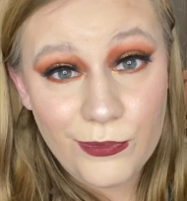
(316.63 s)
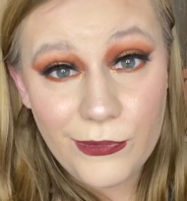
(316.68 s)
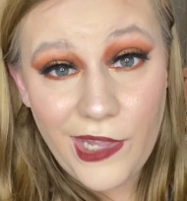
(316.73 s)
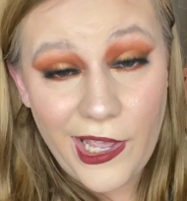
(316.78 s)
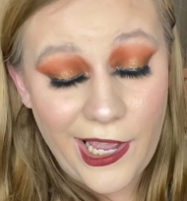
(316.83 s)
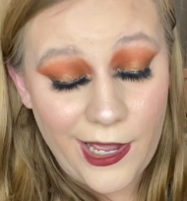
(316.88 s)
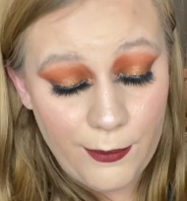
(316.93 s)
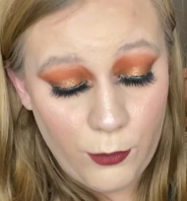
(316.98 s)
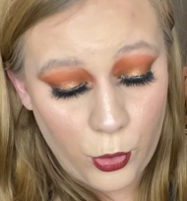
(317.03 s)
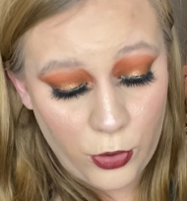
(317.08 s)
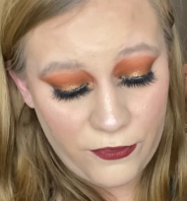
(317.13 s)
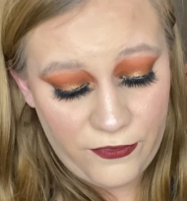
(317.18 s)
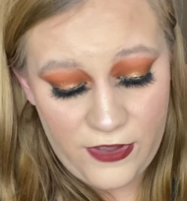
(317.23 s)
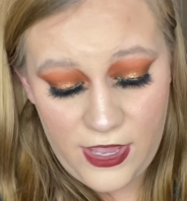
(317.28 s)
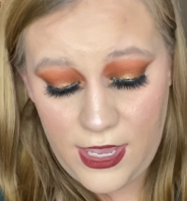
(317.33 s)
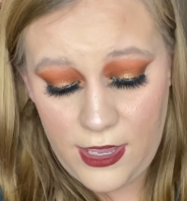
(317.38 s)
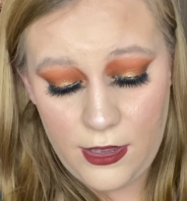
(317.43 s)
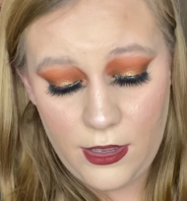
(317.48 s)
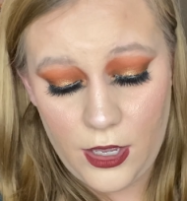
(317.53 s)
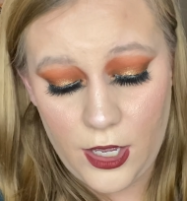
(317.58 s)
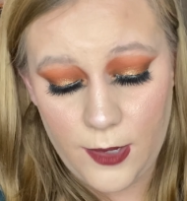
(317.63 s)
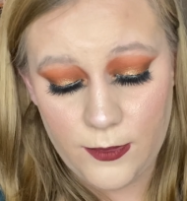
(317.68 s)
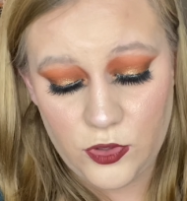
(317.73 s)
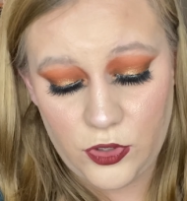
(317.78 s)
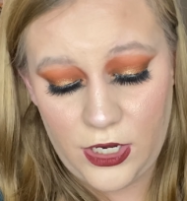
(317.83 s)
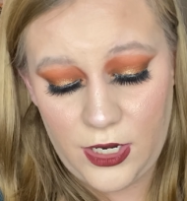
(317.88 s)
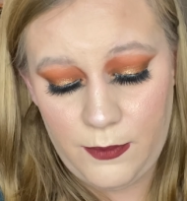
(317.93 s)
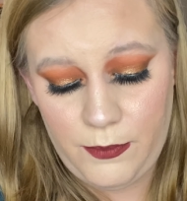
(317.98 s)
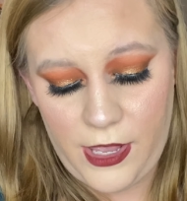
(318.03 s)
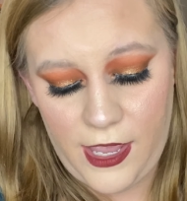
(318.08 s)
at Morphe, so I
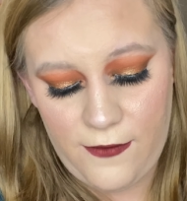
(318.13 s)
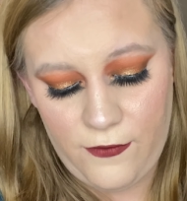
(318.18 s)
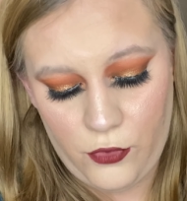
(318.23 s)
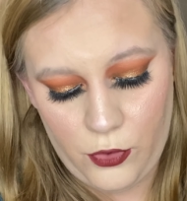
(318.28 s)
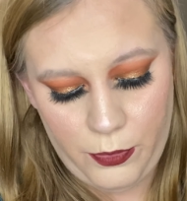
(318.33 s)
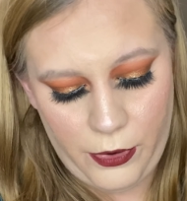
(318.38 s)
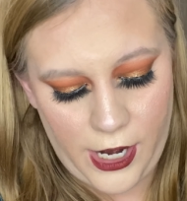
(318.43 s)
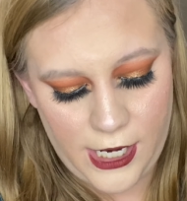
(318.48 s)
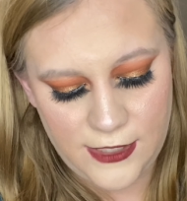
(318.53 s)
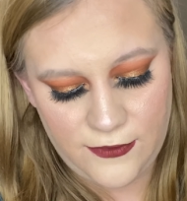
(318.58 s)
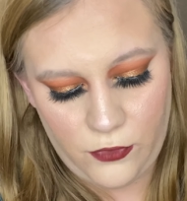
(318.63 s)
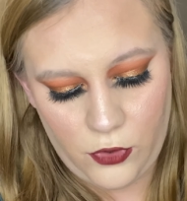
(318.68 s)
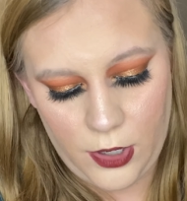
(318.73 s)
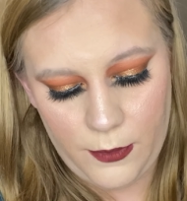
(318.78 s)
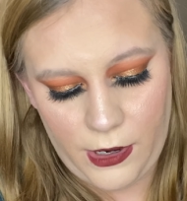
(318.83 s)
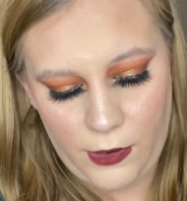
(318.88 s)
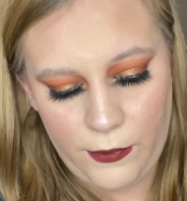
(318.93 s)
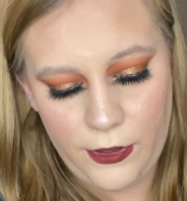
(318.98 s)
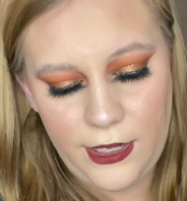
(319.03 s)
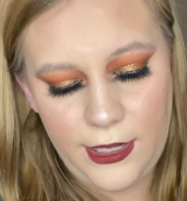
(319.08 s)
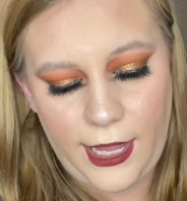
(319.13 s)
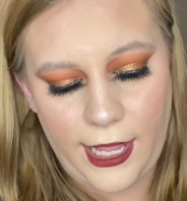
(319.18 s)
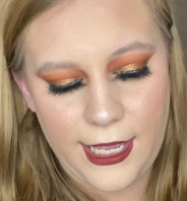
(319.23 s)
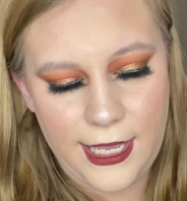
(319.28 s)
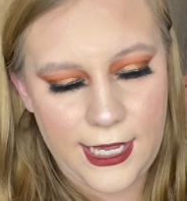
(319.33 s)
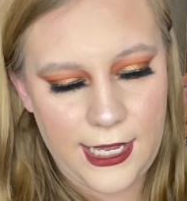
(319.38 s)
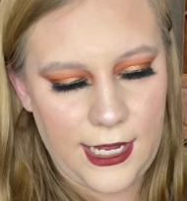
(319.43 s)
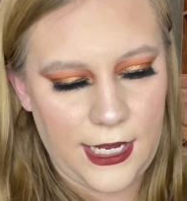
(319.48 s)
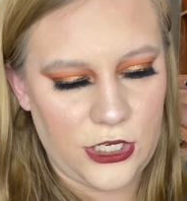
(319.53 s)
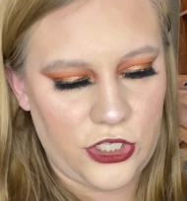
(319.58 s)
didn't pay full price for it, but I really like
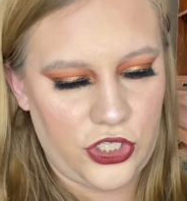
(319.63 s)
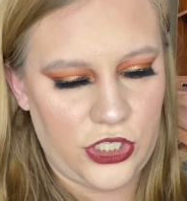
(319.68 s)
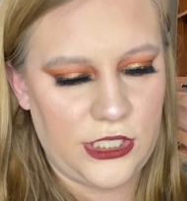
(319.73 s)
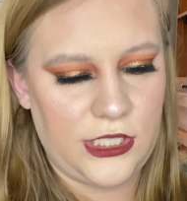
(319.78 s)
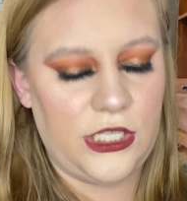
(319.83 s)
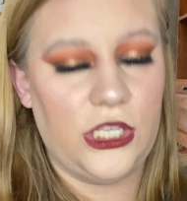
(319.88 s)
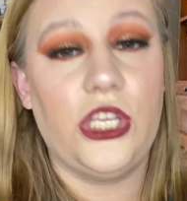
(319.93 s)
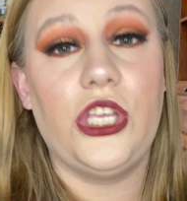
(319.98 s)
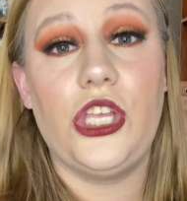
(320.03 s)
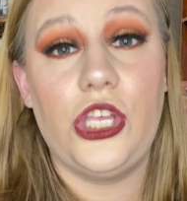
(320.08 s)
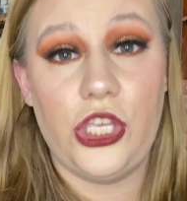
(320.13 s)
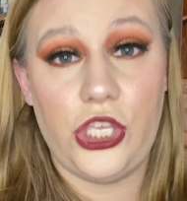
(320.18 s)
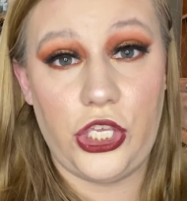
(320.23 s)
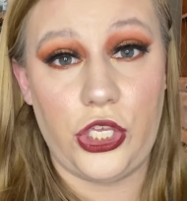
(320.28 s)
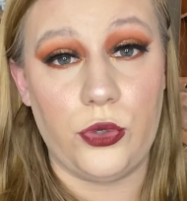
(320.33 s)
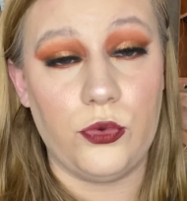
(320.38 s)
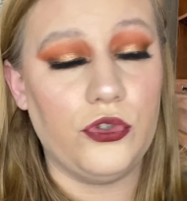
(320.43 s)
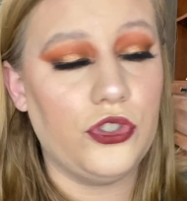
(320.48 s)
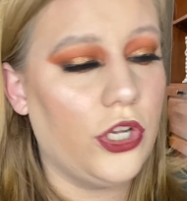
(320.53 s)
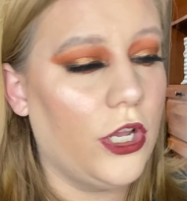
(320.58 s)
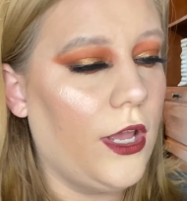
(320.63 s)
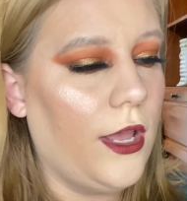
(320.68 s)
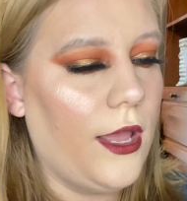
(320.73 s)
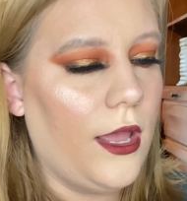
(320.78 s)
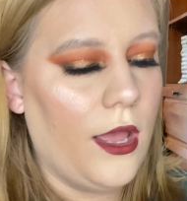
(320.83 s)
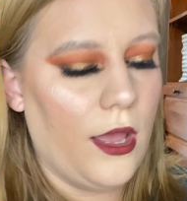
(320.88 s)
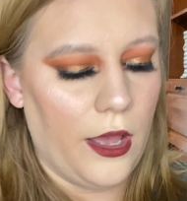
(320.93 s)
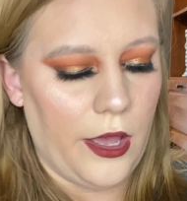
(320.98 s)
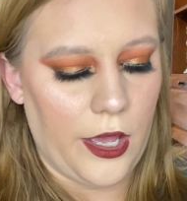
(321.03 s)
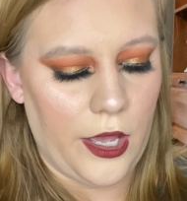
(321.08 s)
it. It's just huge.
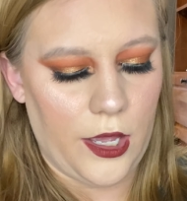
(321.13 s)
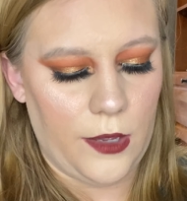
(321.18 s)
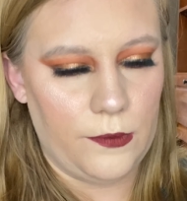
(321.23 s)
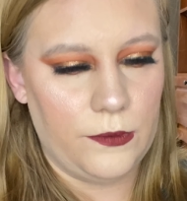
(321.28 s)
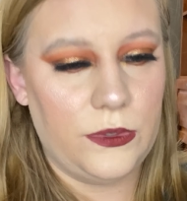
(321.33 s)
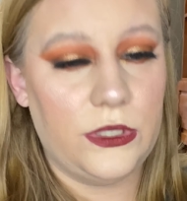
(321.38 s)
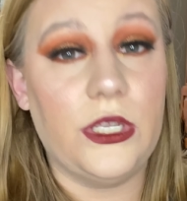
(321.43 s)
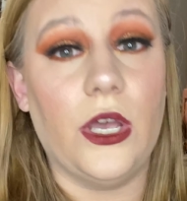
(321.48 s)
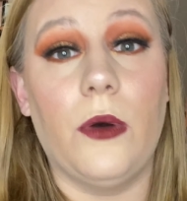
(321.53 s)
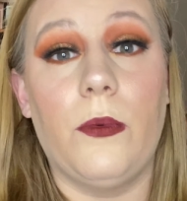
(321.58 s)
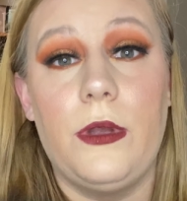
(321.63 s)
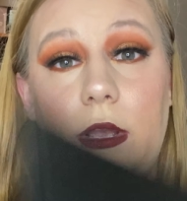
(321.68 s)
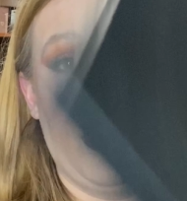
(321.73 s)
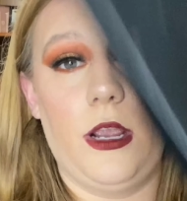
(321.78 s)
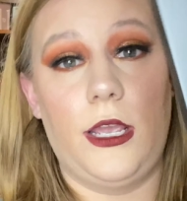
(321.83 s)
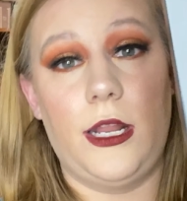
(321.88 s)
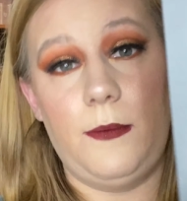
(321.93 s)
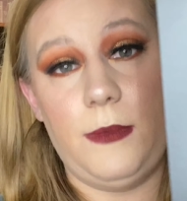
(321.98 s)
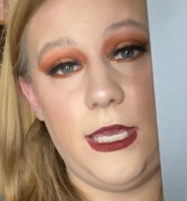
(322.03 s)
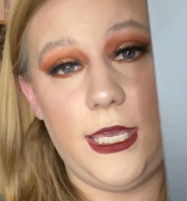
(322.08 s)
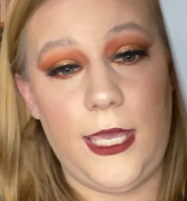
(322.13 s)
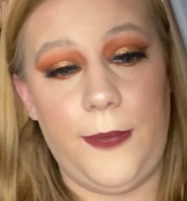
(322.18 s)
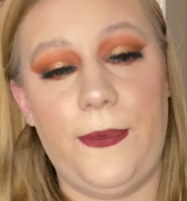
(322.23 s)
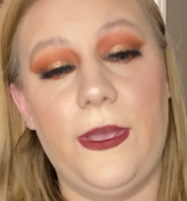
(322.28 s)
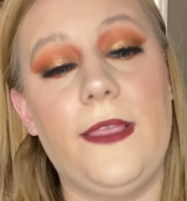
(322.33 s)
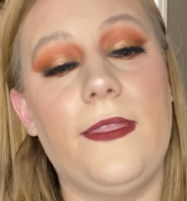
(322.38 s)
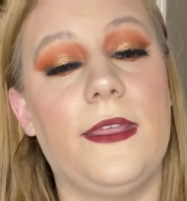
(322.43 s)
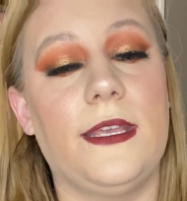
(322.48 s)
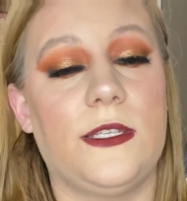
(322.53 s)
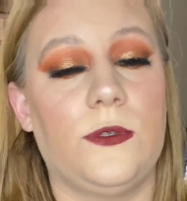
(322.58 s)
So we are going to be
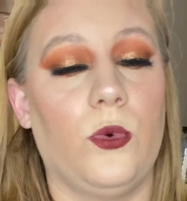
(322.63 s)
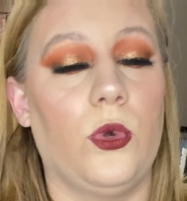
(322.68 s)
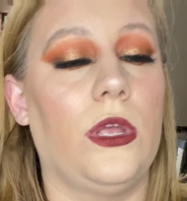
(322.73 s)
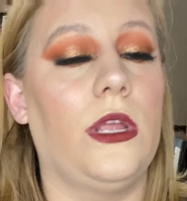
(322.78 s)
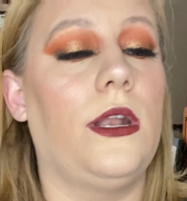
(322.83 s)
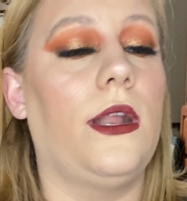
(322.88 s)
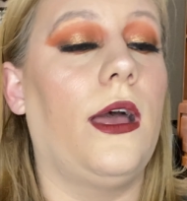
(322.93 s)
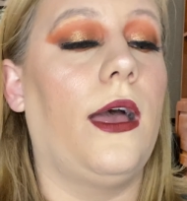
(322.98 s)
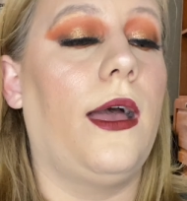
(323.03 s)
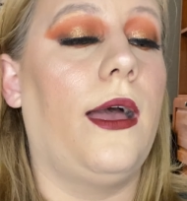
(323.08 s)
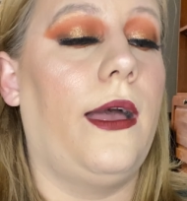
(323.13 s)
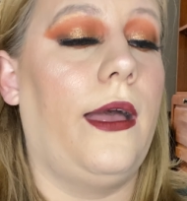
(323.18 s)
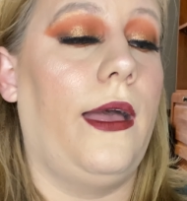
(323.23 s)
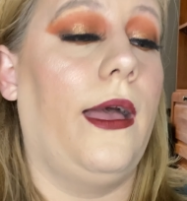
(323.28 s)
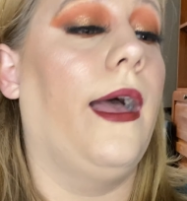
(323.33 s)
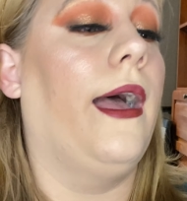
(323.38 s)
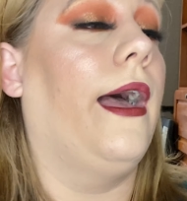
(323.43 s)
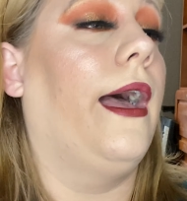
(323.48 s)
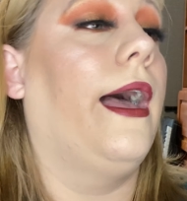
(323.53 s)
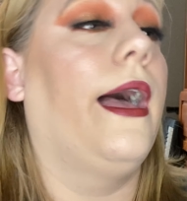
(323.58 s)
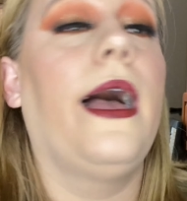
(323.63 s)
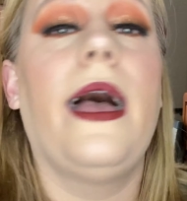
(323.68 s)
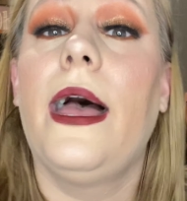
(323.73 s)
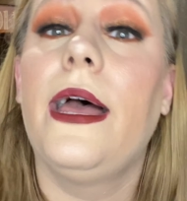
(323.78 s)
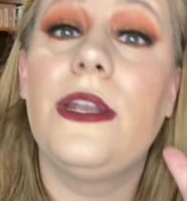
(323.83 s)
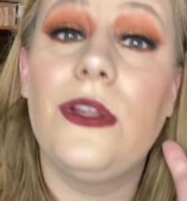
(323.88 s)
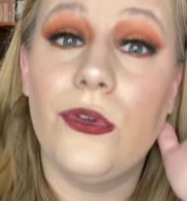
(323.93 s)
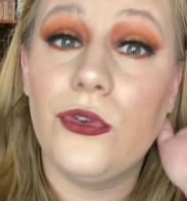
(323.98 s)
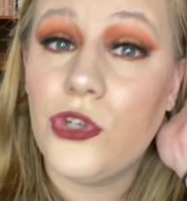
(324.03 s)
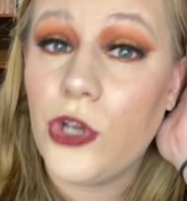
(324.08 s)
keeping this one. I
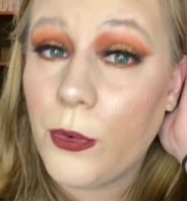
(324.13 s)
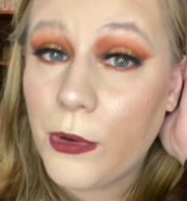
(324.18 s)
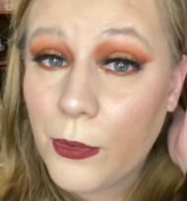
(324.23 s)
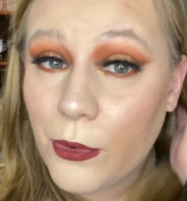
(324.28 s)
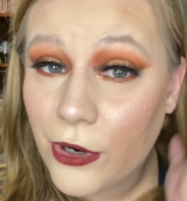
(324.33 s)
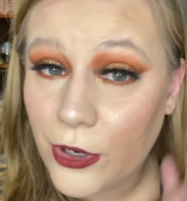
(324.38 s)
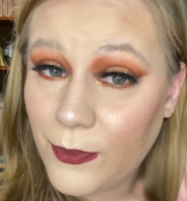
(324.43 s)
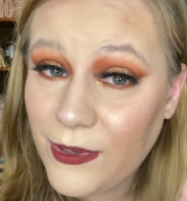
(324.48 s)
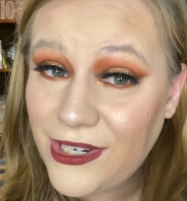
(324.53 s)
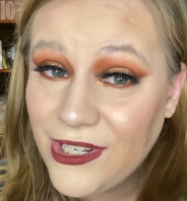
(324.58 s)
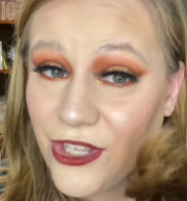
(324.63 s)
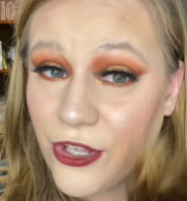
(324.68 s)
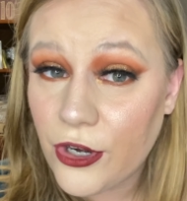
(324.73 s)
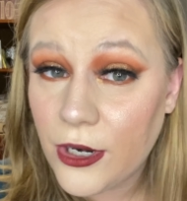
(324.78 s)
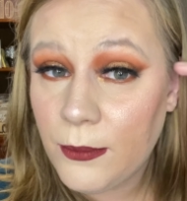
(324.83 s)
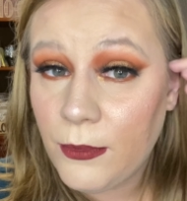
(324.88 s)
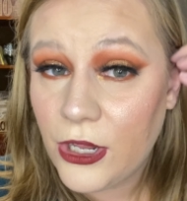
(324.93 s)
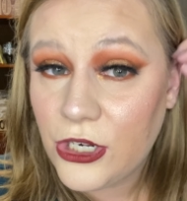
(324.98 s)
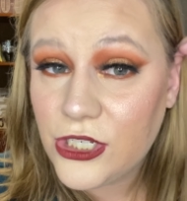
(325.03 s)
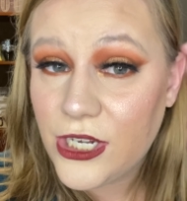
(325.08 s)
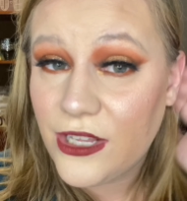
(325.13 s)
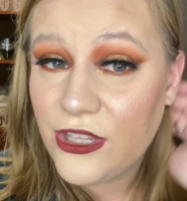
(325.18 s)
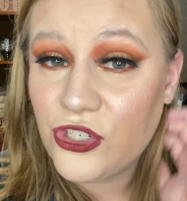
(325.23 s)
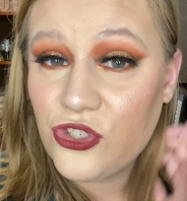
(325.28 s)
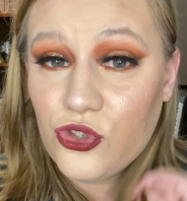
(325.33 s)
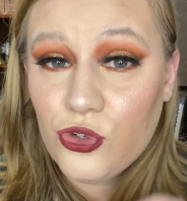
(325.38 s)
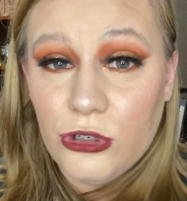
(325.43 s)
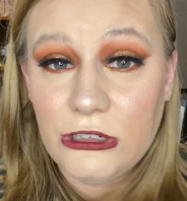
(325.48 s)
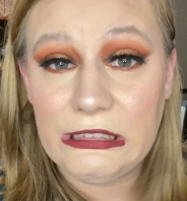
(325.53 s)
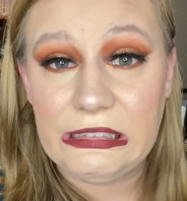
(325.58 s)
told y'all we weren't going to be decluttering much out of the
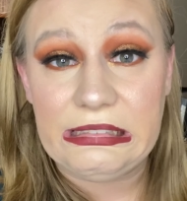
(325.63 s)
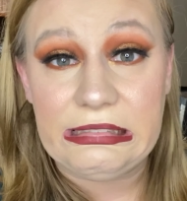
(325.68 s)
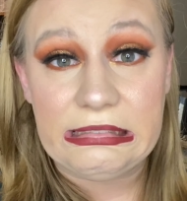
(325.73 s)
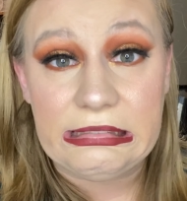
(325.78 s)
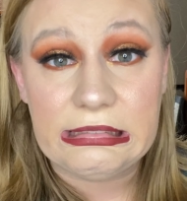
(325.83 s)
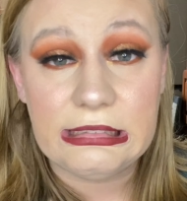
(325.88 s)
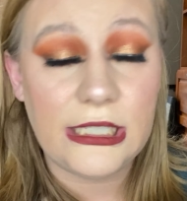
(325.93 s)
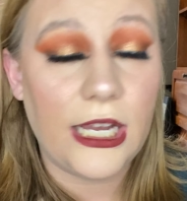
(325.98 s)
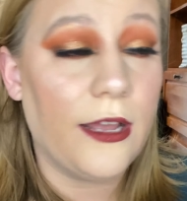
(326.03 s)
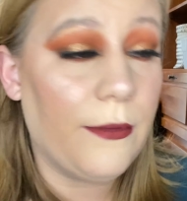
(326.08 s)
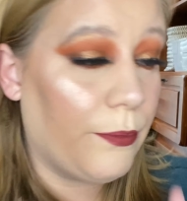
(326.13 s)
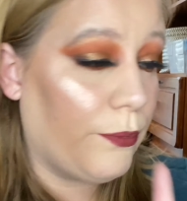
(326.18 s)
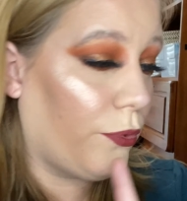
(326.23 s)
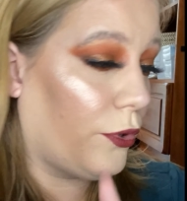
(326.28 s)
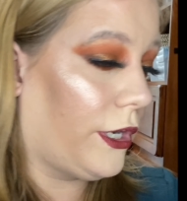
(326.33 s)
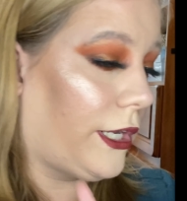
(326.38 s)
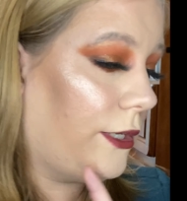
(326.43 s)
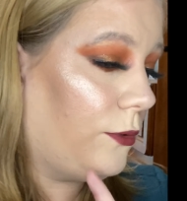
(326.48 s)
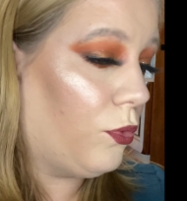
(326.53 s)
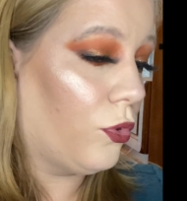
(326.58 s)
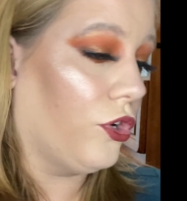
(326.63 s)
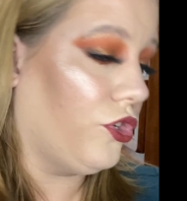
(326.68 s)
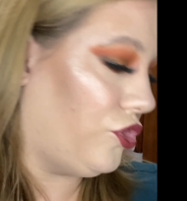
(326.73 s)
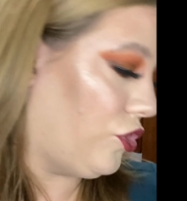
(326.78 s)
store. I pre-warned